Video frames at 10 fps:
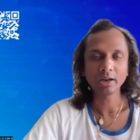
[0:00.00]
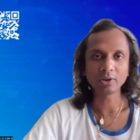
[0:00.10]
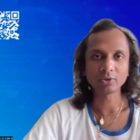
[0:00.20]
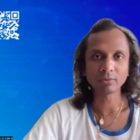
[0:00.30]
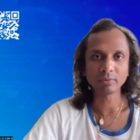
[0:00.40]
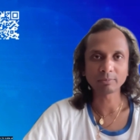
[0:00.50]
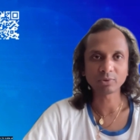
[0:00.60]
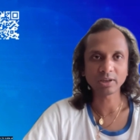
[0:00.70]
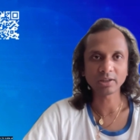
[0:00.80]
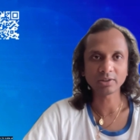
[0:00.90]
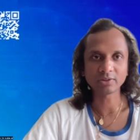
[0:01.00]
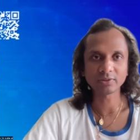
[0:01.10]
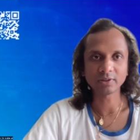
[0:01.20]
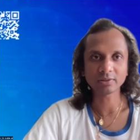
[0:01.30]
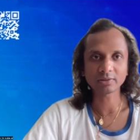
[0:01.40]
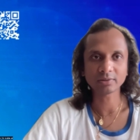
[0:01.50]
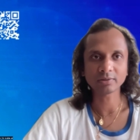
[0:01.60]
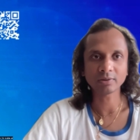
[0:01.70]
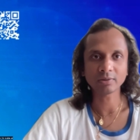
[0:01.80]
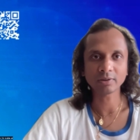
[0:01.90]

and also web3 is not uh,